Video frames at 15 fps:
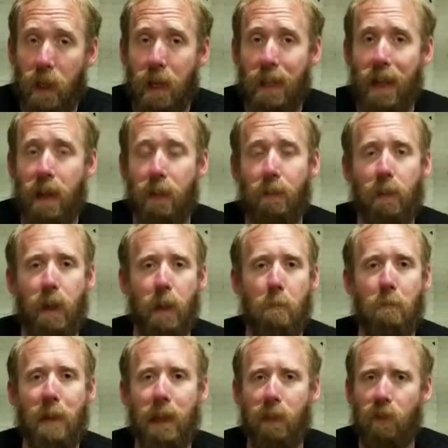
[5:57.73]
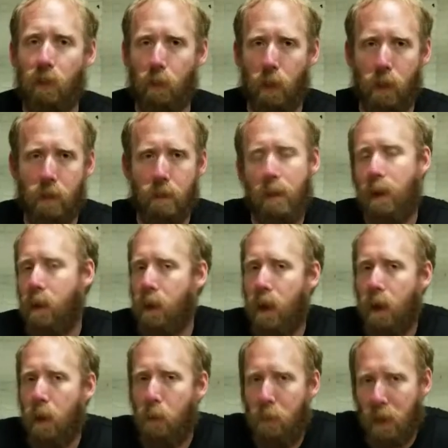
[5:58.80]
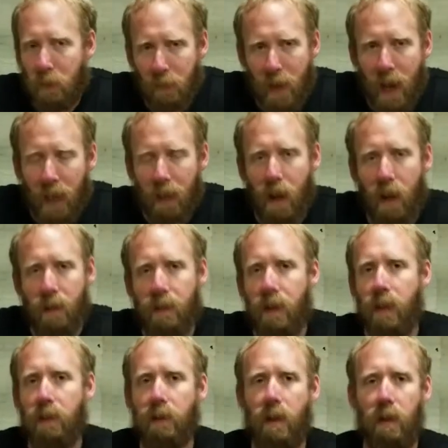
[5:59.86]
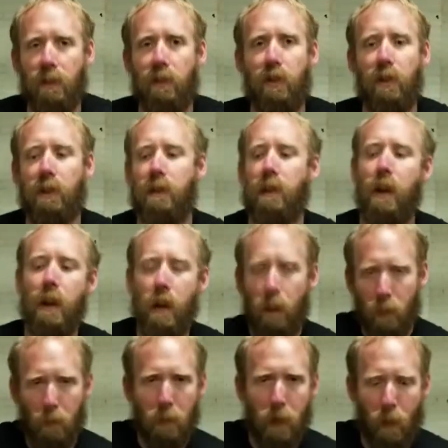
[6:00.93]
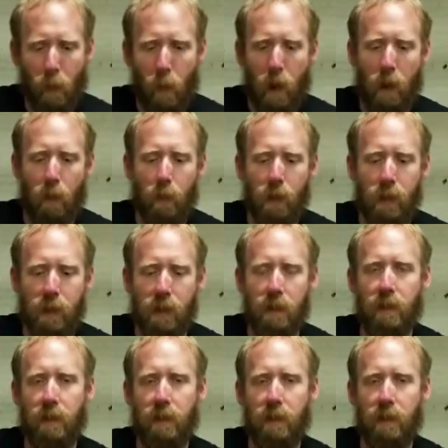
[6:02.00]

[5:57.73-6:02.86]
A lot of the meats with a big fat content, sausages will pair well with this, the